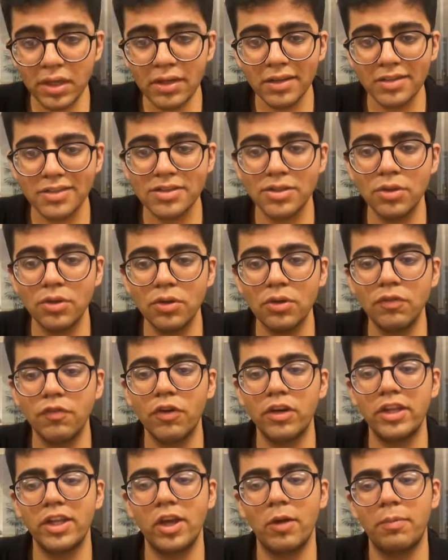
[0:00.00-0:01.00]
So for
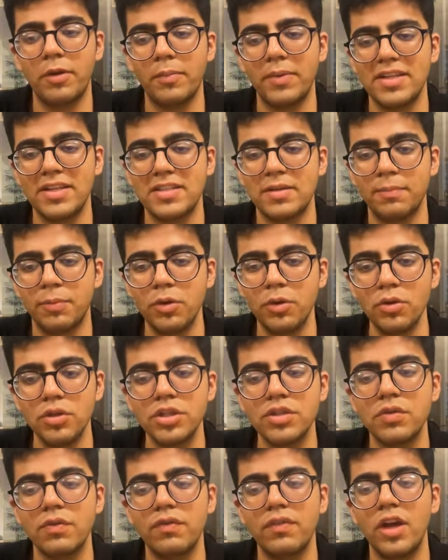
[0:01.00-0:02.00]
the optimized
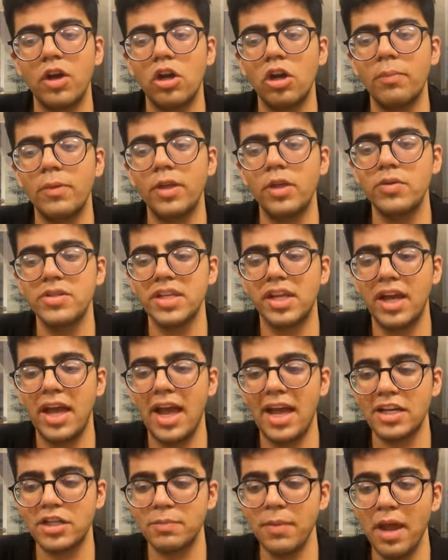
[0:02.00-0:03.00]
approach, we are going to be using a
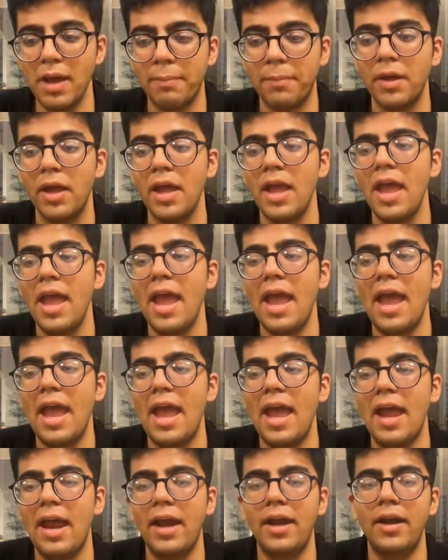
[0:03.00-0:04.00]
hash map,
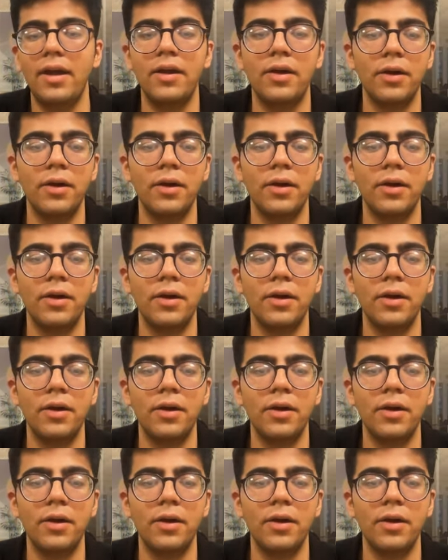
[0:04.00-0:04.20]
and